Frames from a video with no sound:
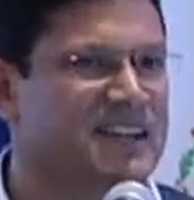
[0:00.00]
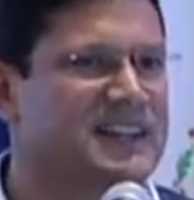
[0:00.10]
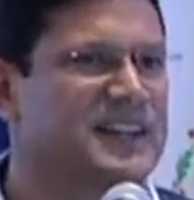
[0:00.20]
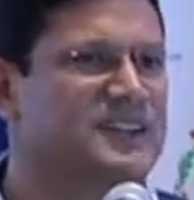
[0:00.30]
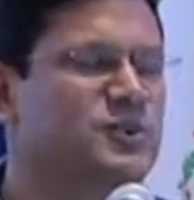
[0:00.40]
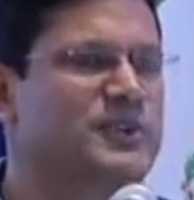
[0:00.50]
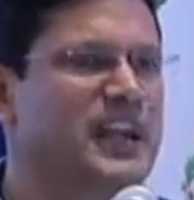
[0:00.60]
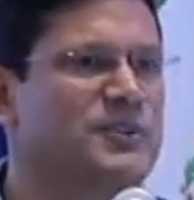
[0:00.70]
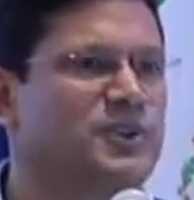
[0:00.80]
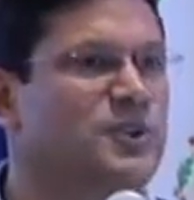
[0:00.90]
They need to
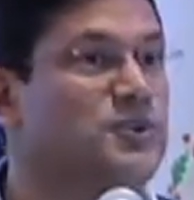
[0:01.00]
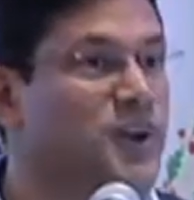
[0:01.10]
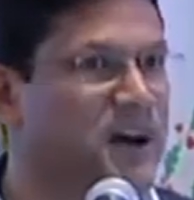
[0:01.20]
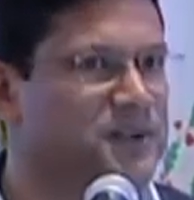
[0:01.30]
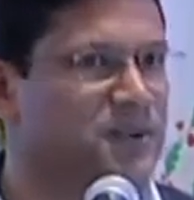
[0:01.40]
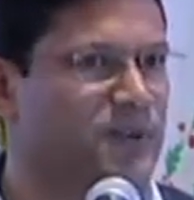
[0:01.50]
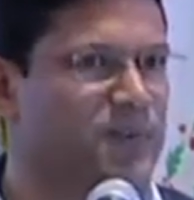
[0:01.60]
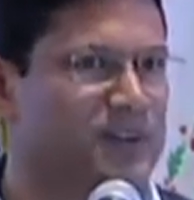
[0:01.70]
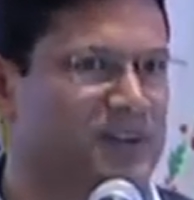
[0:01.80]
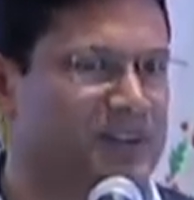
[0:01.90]
be able to talk to
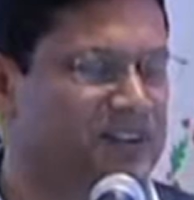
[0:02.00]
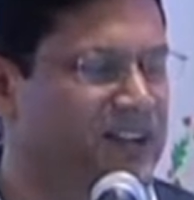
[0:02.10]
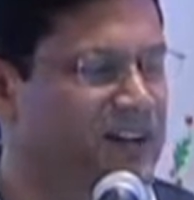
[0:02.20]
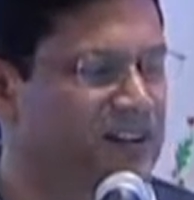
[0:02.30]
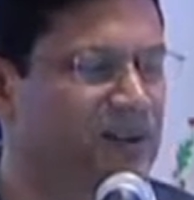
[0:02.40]
computers.